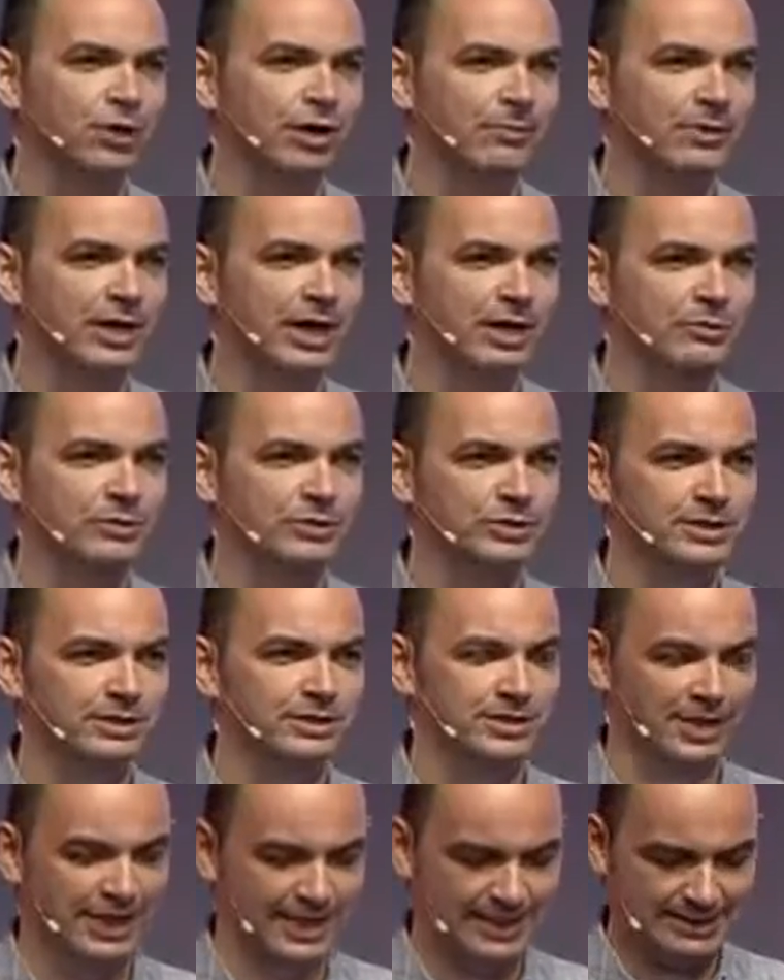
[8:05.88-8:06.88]
popped up within
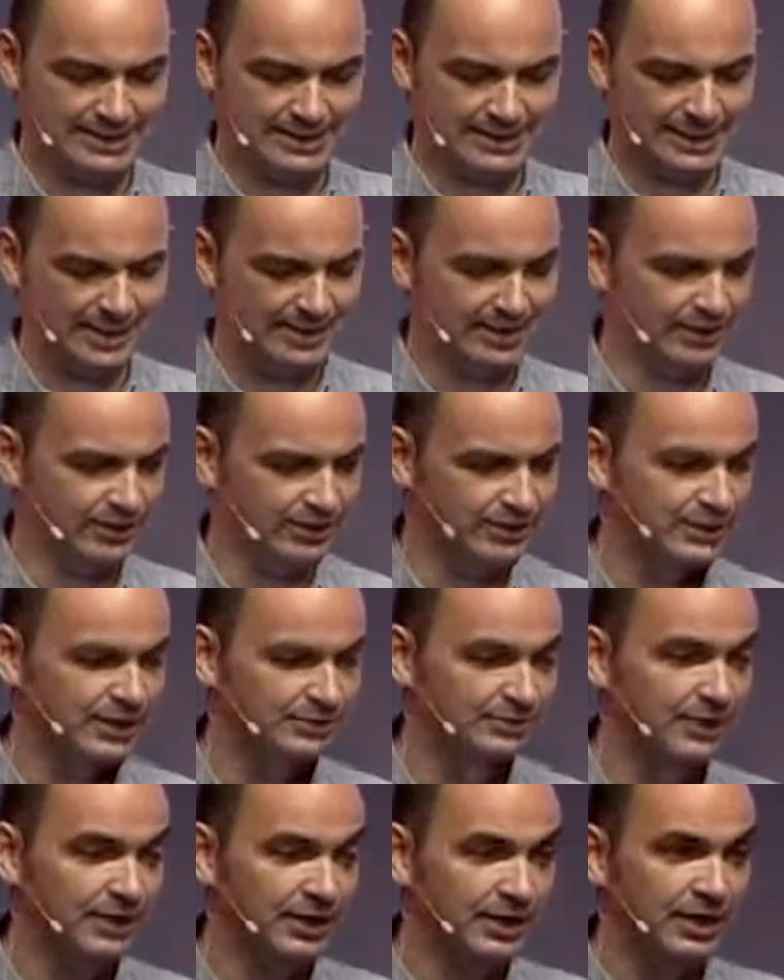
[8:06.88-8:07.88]
the last 10 years.
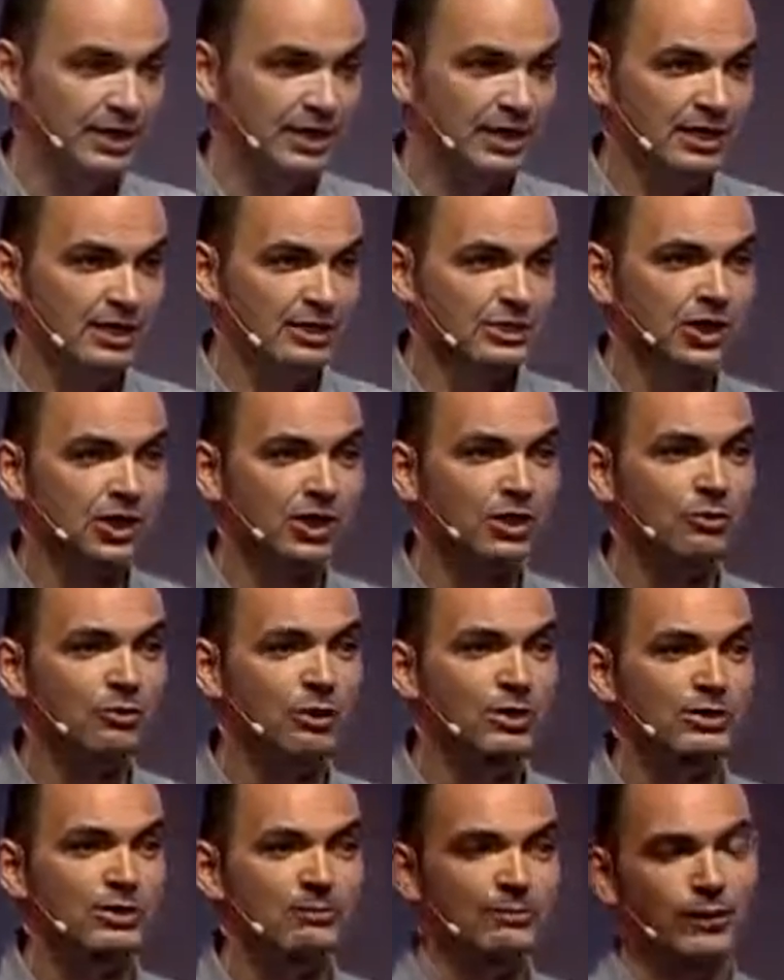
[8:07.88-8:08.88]
So how
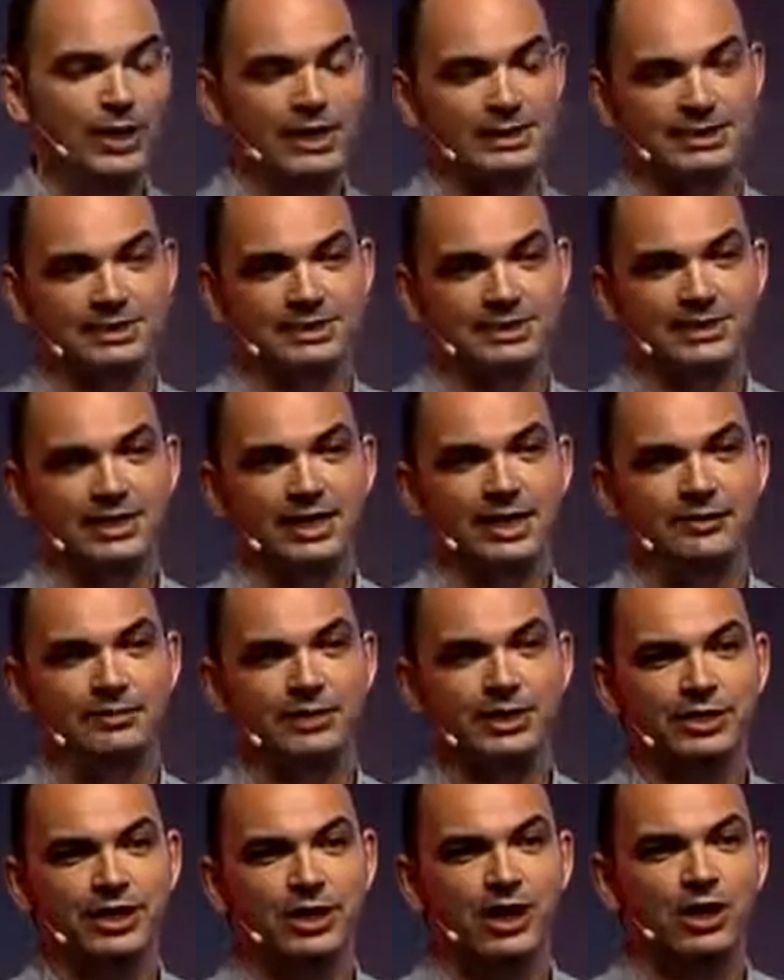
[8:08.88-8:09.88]
about the present? I
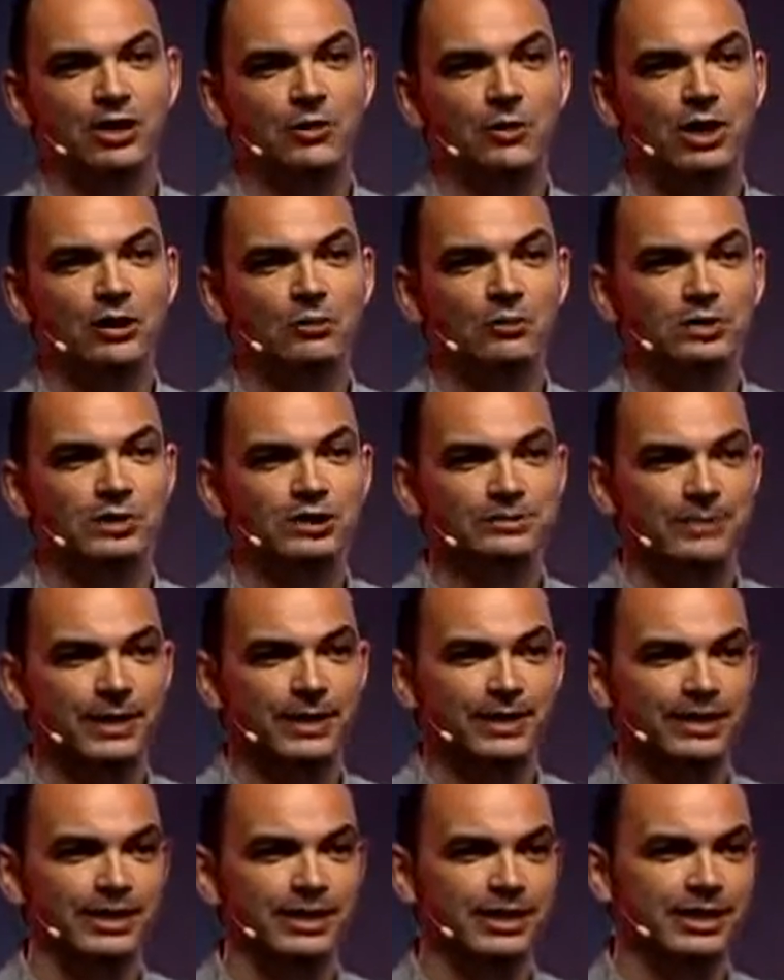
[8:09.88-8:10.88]
mean, how are we
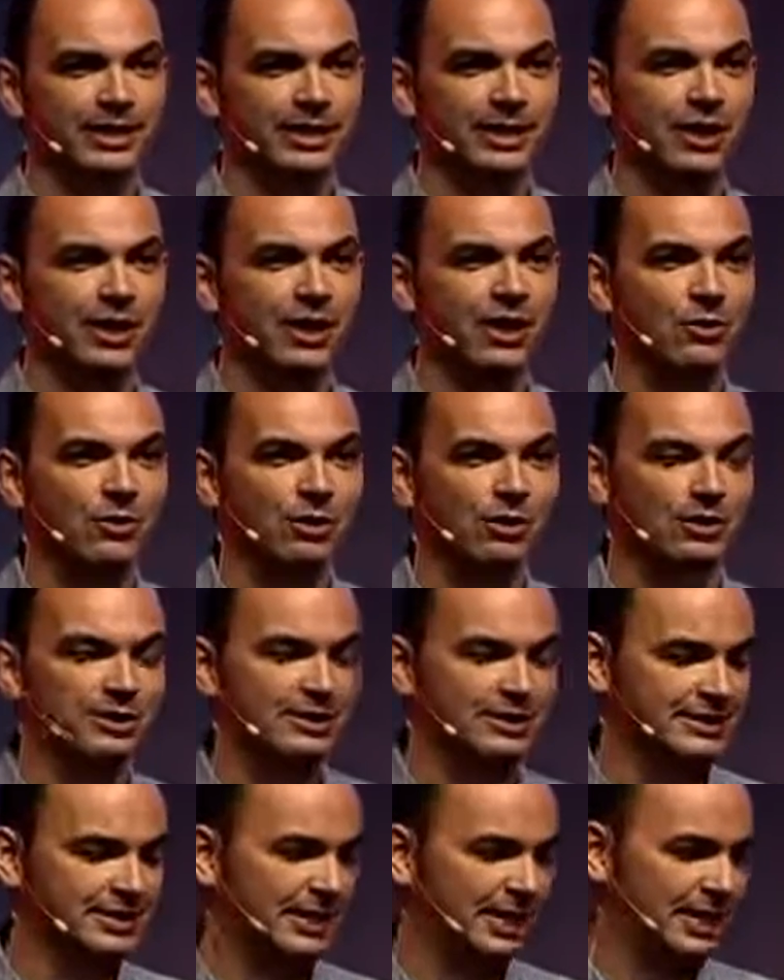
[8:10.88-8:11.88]
spending our
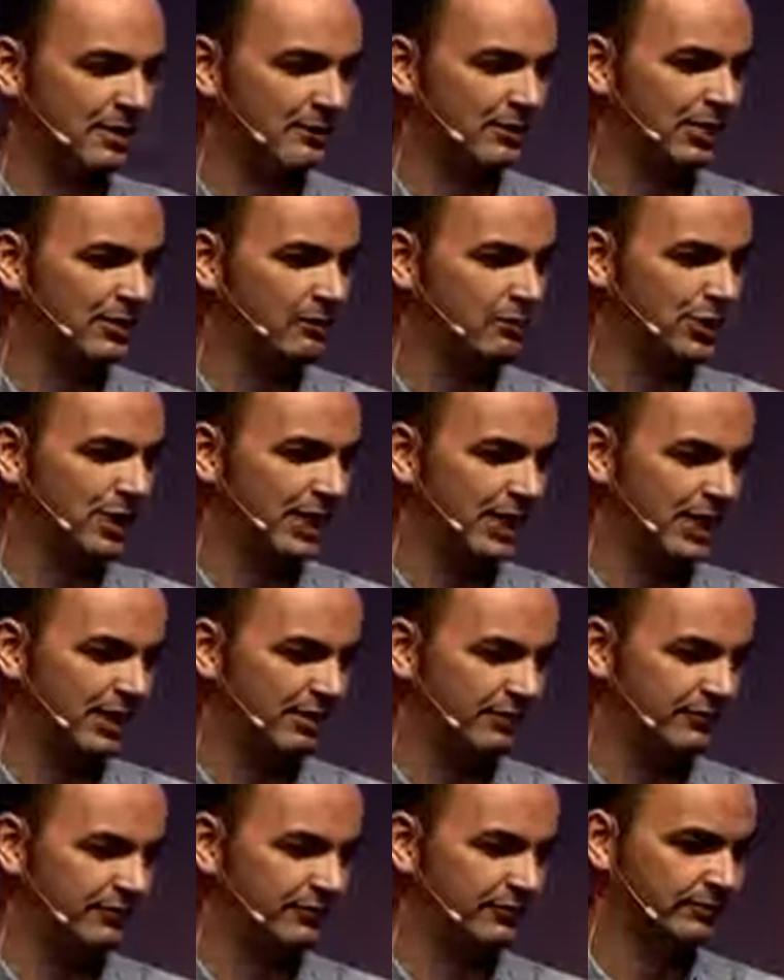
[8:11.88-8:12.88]
time that we have?